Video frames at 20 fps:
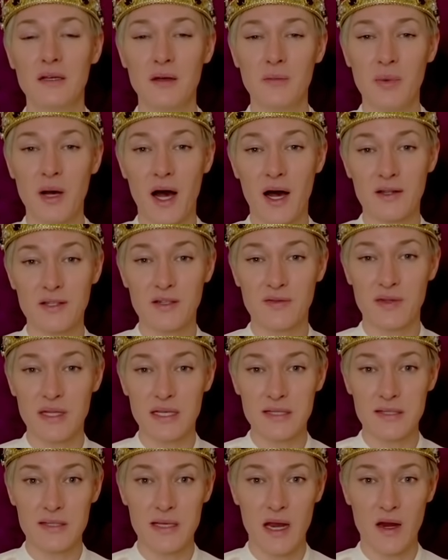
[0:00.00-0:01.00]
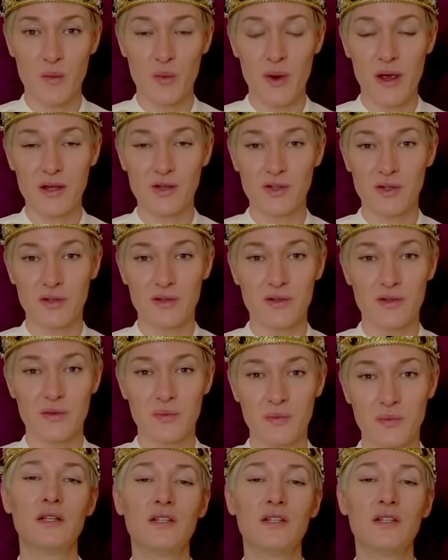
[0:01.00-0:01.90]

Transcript: part of these celebrations.